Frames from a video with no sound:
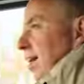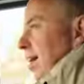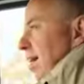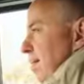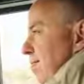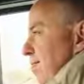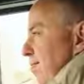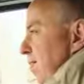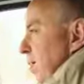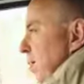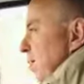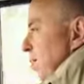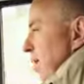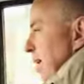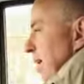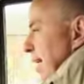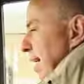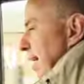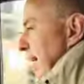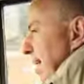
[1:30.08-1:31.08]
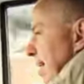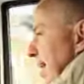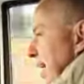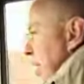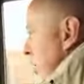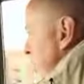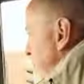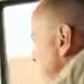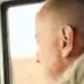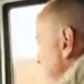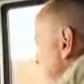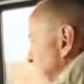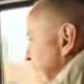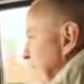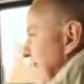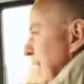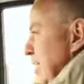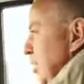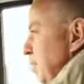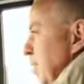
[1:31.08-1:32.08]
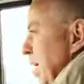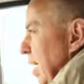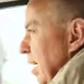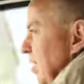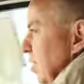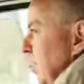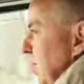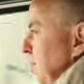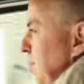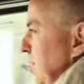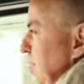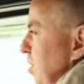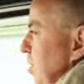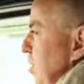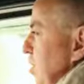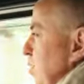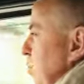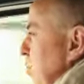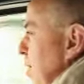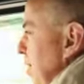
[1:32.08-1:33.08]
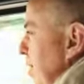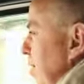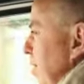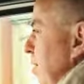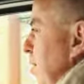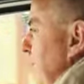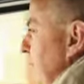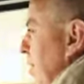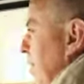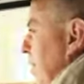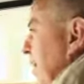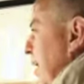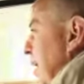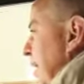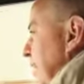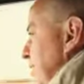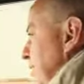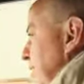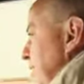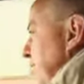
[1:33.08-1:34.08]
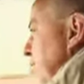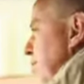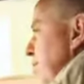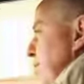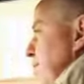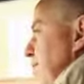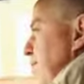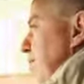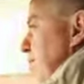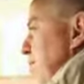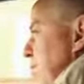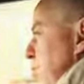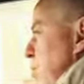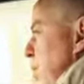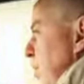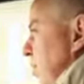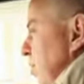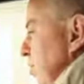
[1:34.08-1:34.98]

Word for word: If you need any help in any aspect of the business, whether it be collecting money off an awkward